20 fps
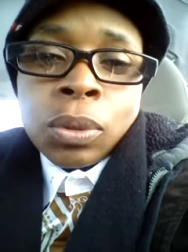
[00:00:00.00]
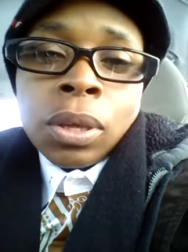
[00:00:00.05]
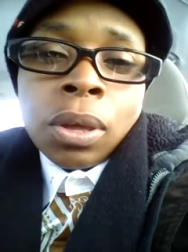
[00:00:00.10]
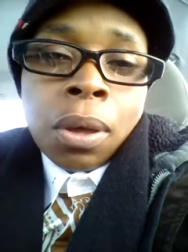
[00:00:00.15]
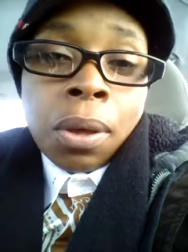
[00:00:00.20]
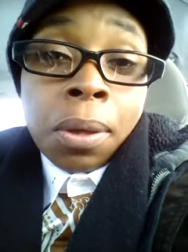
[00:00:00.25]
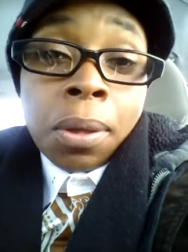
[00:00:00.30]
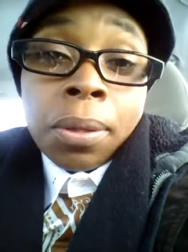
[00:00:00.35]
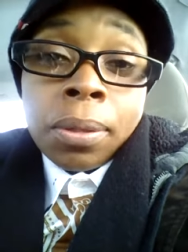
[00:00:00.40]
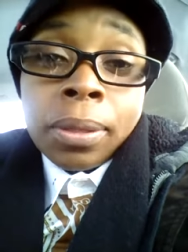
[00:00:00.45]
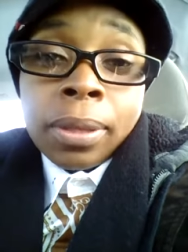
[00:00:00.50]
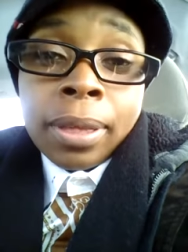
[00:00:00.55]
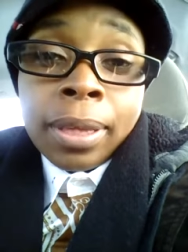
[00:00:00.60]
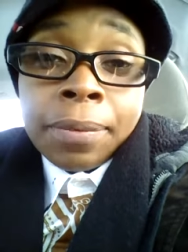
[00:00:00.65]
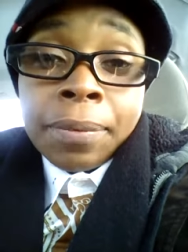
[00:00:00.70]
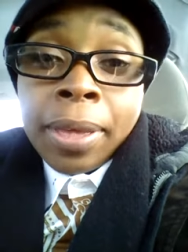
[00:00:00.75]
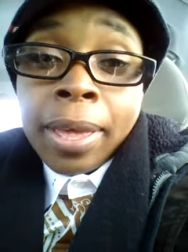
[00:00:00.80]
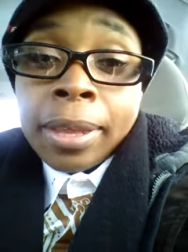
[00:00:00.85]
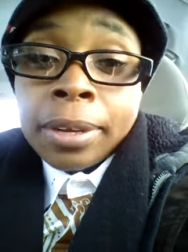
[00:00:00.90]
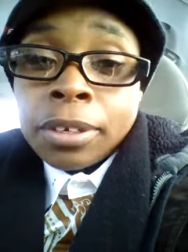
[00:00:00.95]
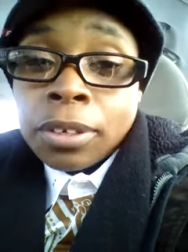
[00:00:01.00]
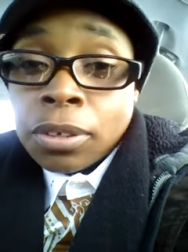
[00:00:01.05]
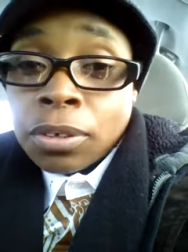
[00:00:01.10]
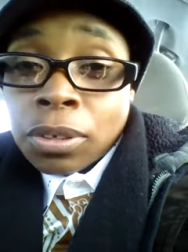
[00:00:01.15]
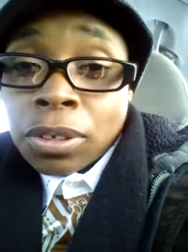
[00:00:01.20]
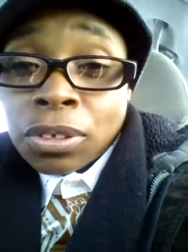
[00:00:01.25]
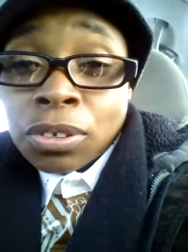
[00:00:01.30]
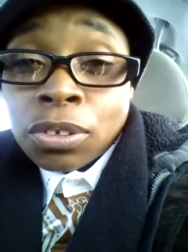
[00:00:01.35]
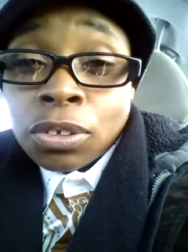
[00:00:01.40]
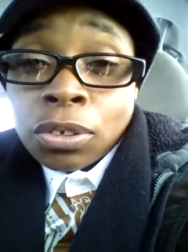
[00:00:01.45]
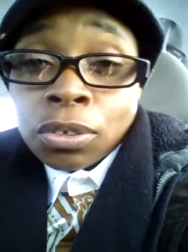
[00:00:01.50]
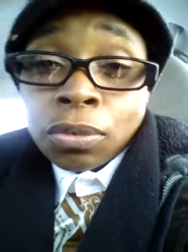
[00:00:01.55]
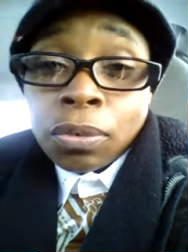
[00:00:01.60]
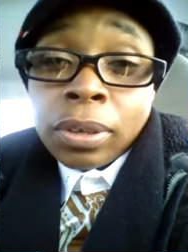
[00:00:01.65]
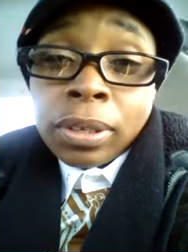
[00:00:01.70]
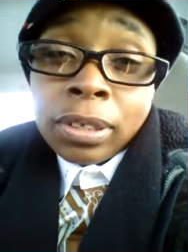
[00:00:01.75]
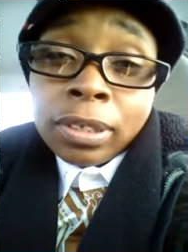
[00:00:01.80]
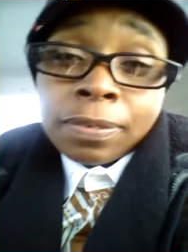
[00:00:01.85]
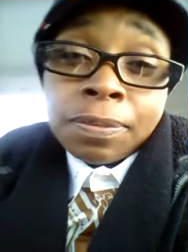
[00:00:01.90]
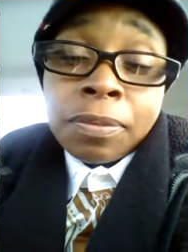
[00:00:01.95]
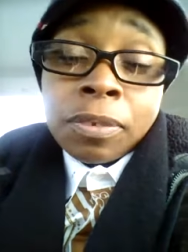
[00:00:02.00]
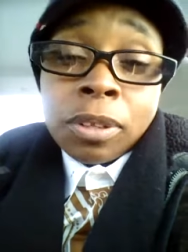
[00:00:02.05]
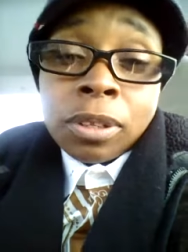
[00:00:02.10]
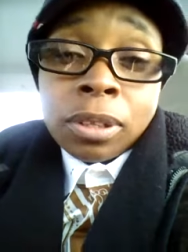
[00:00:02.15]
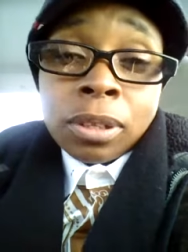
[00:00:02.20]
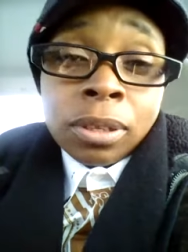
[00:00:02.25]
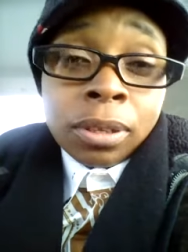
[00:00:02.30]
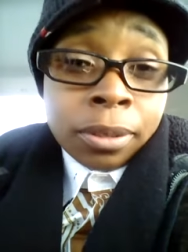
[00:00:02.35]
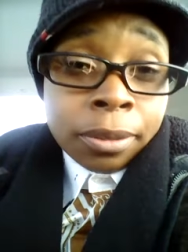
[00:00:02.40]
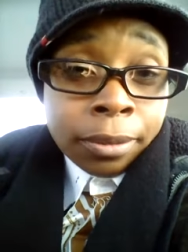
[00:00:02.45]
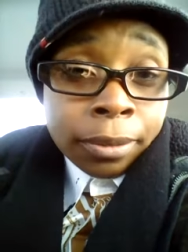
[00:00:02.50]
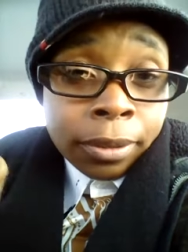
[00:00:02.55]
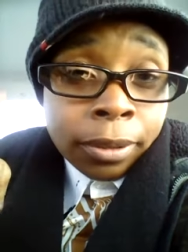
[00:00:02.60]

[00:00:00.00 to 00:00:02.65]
We all have had disgraceful,